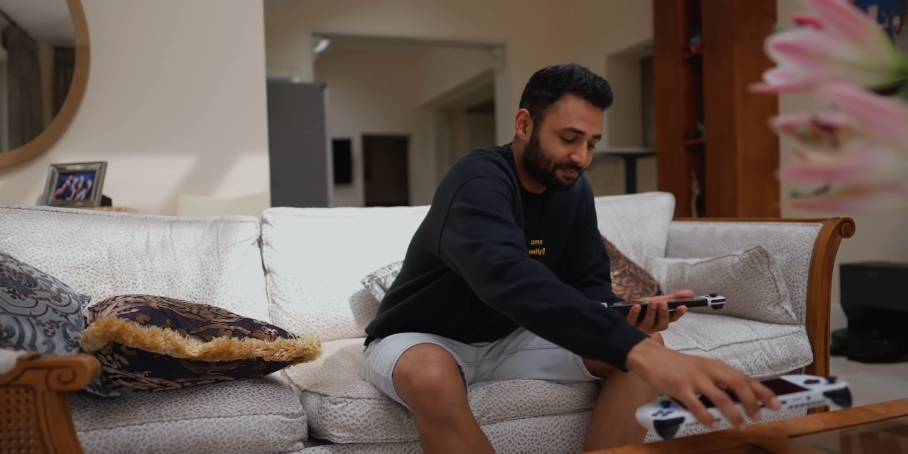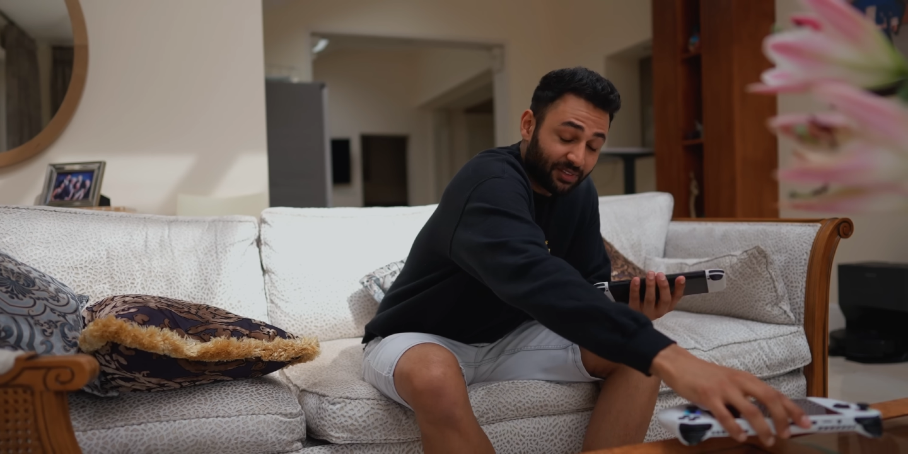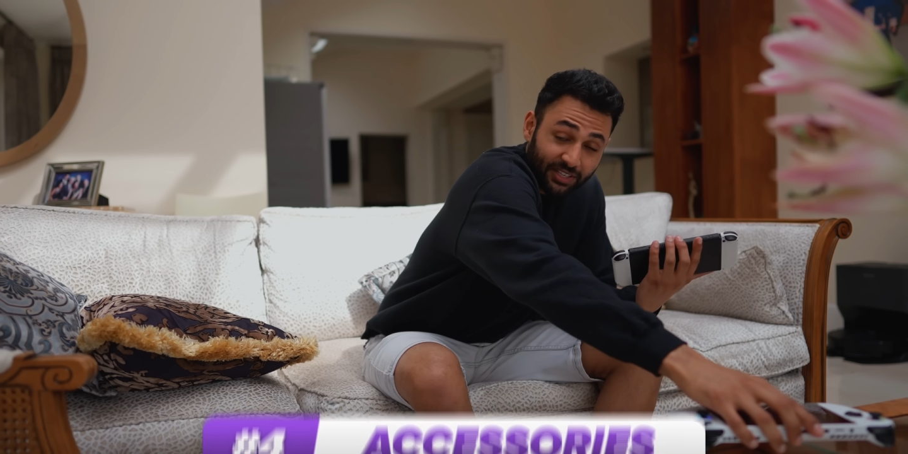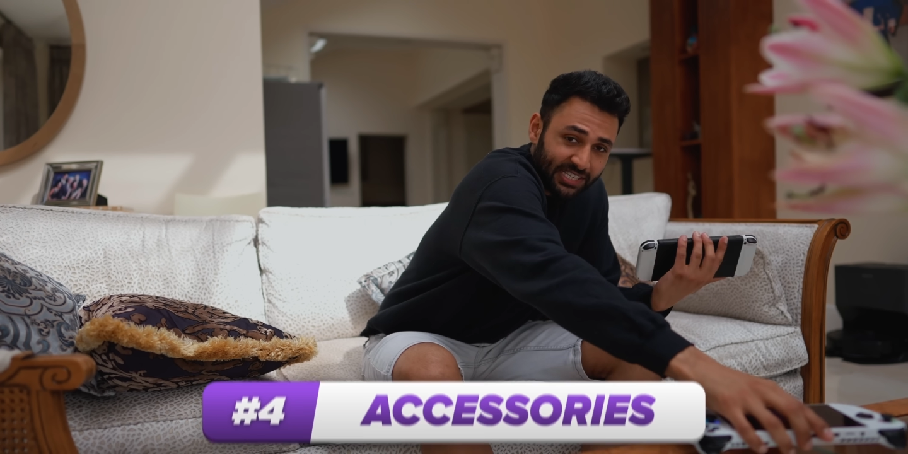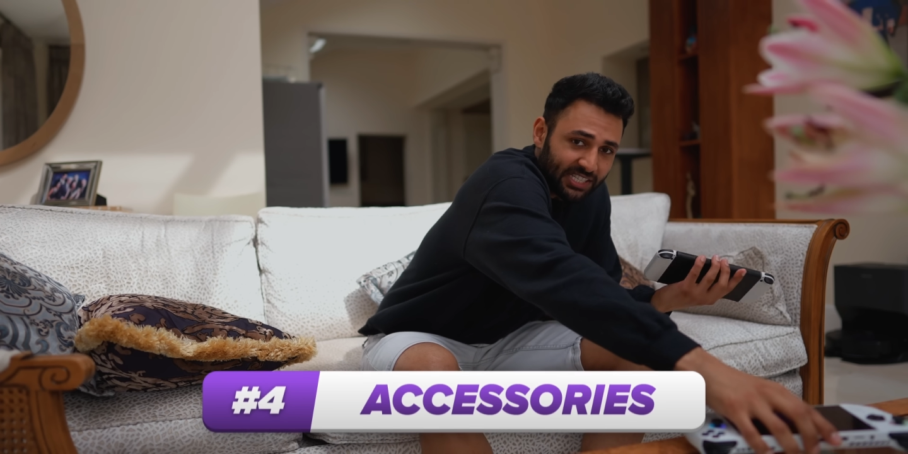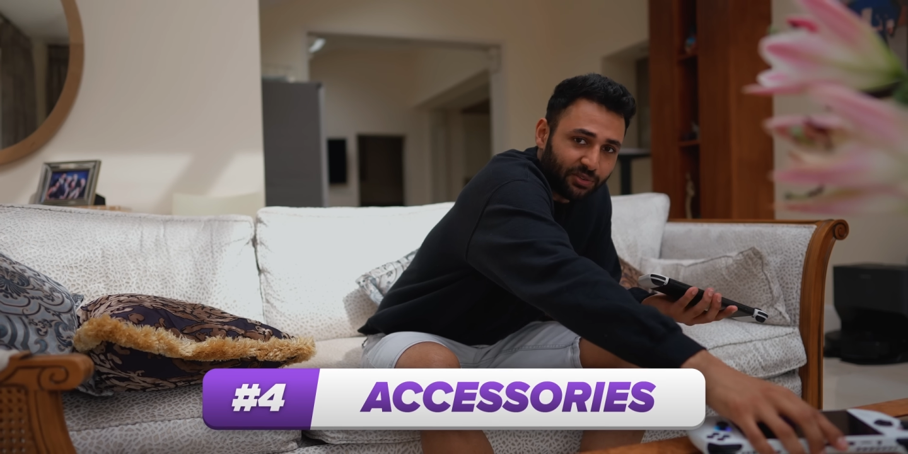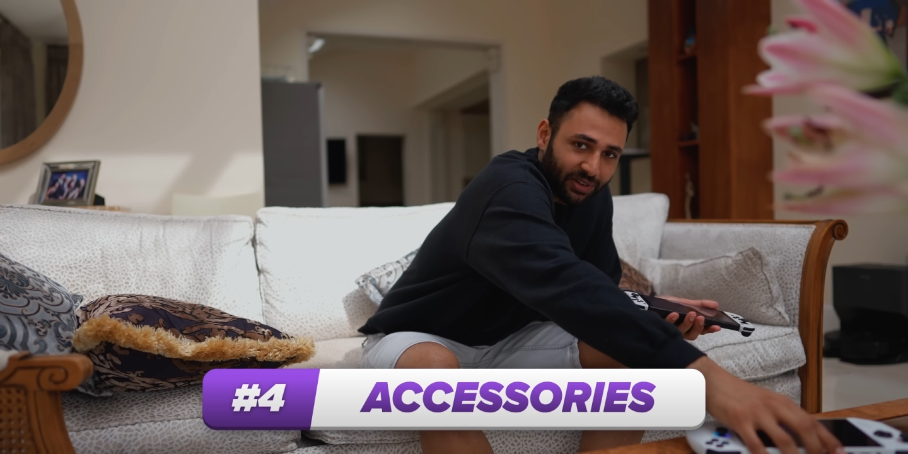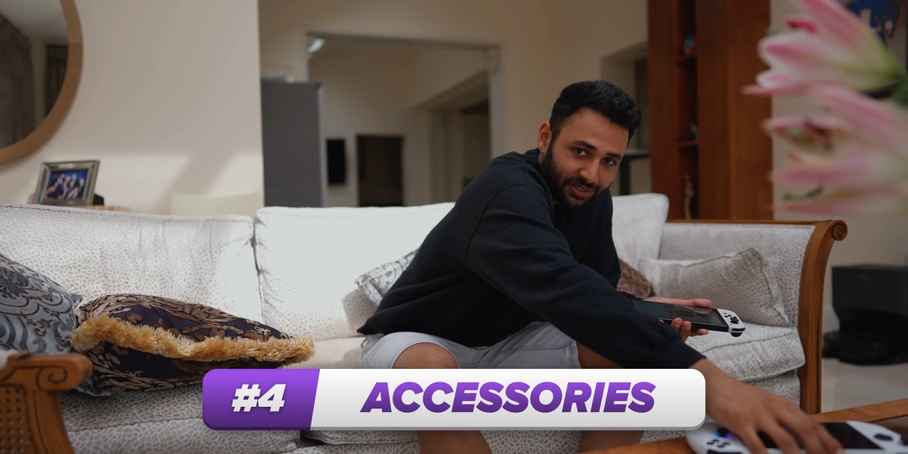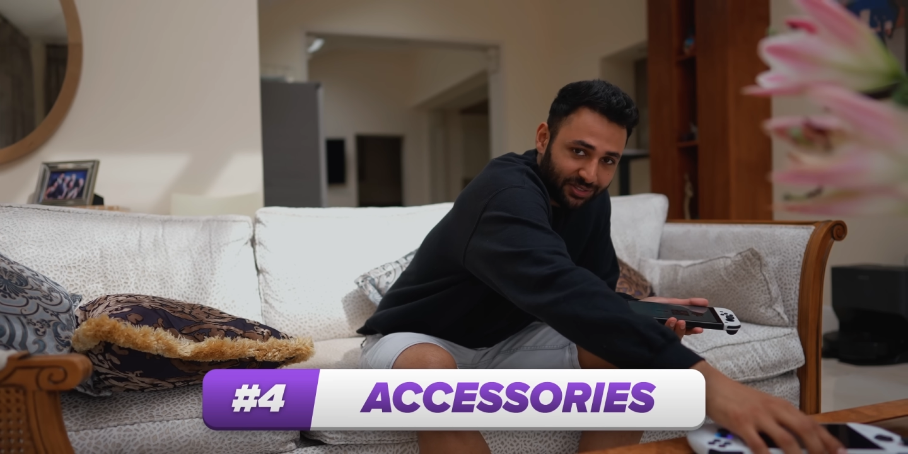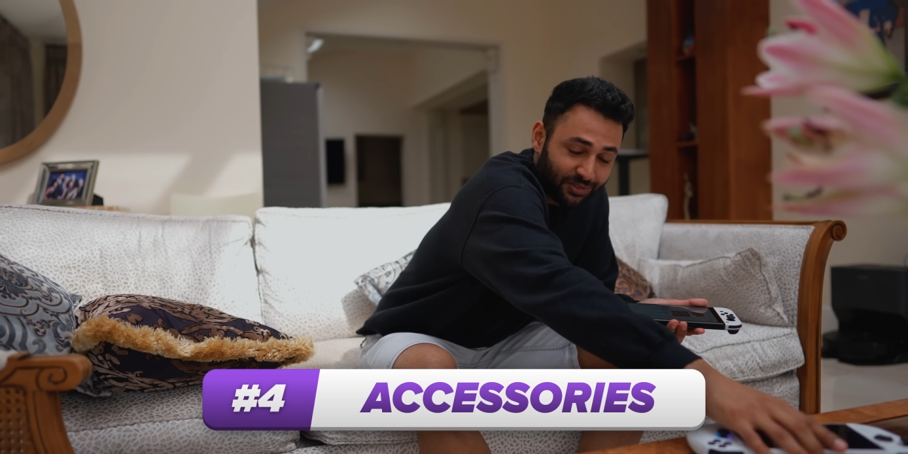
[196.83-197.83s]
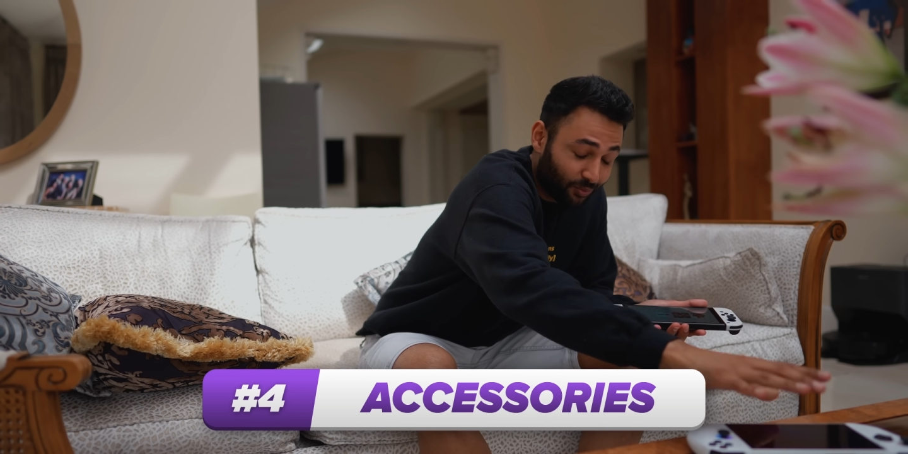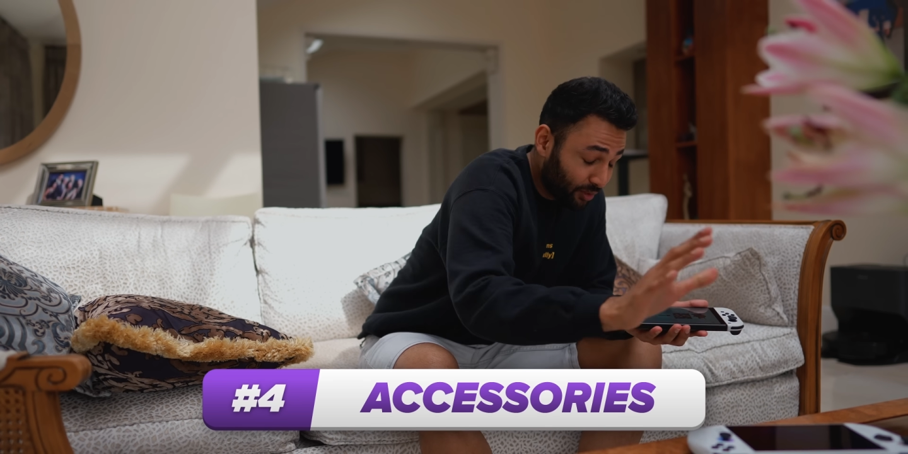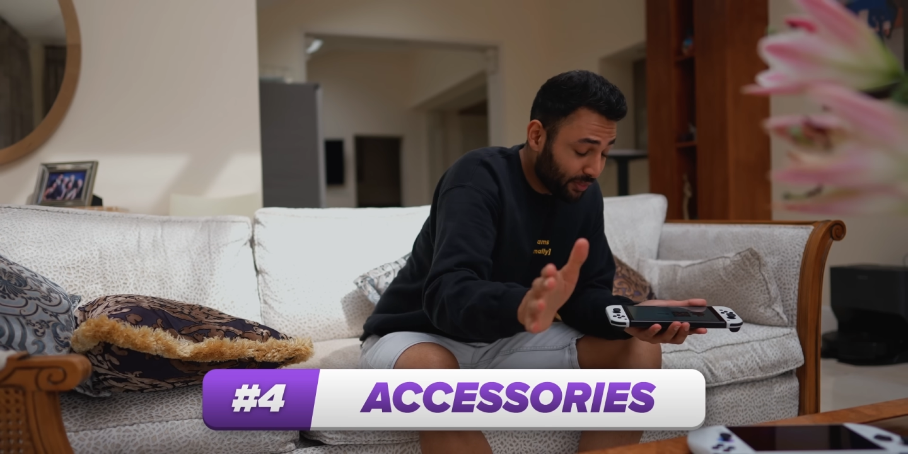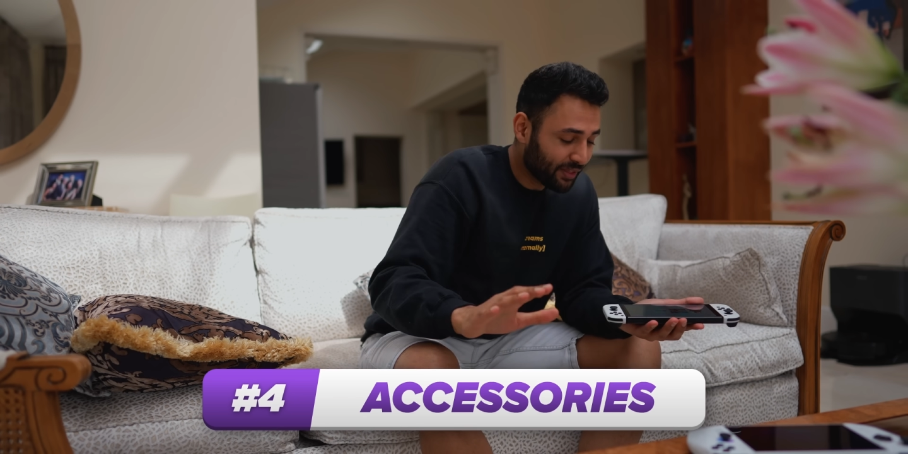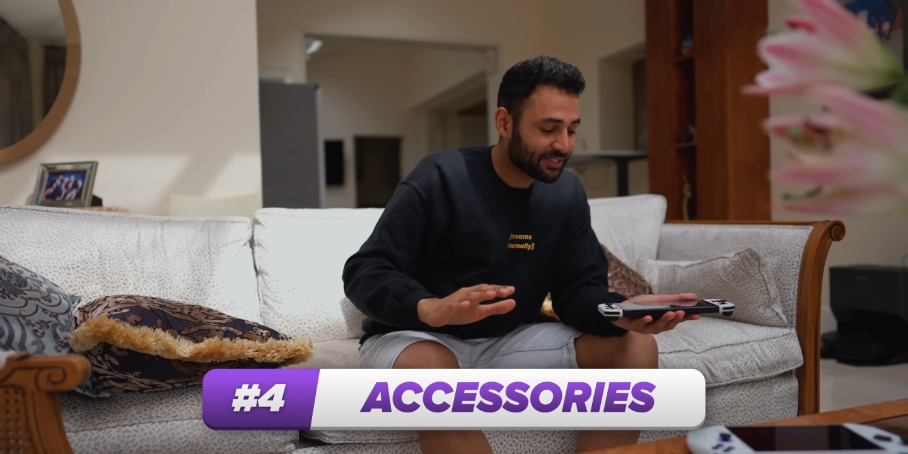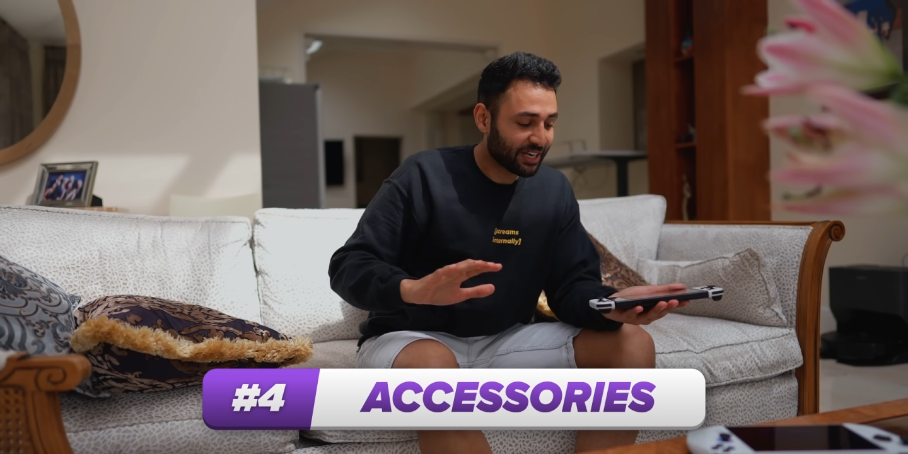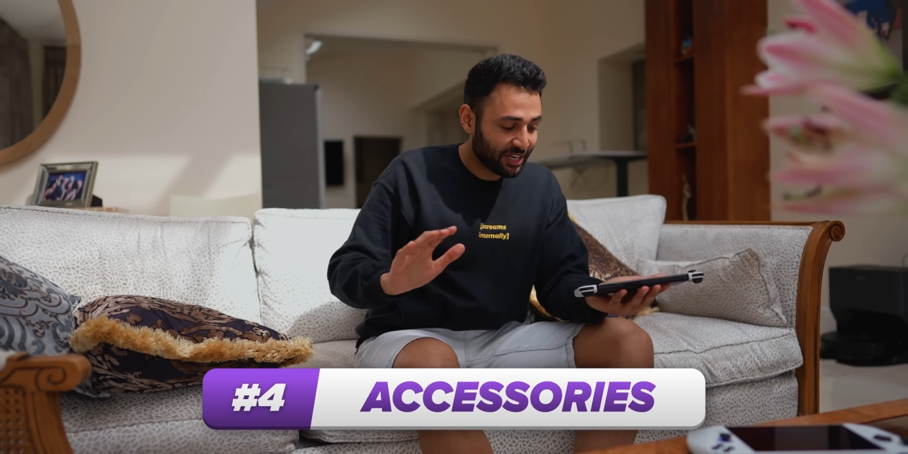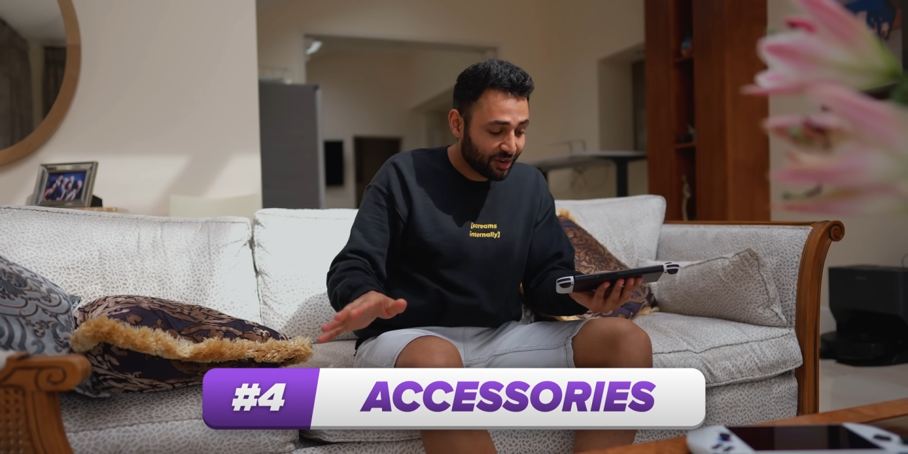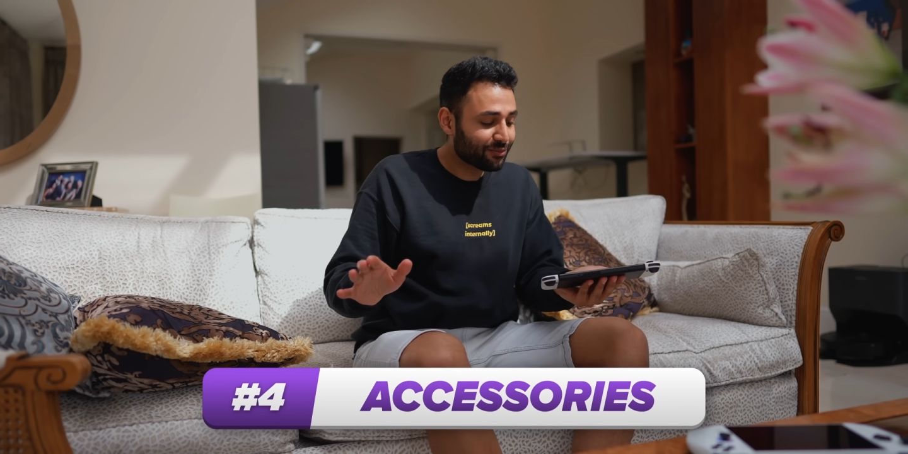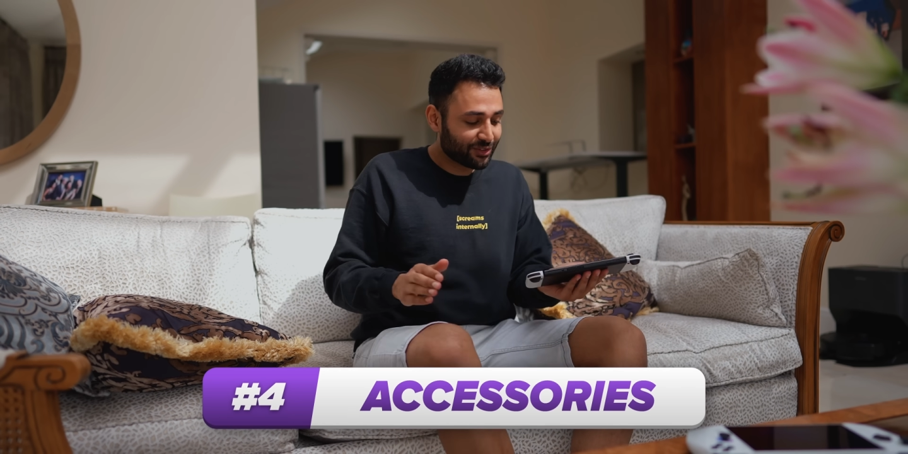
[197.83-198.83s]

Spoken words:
accessories. One of the things that I love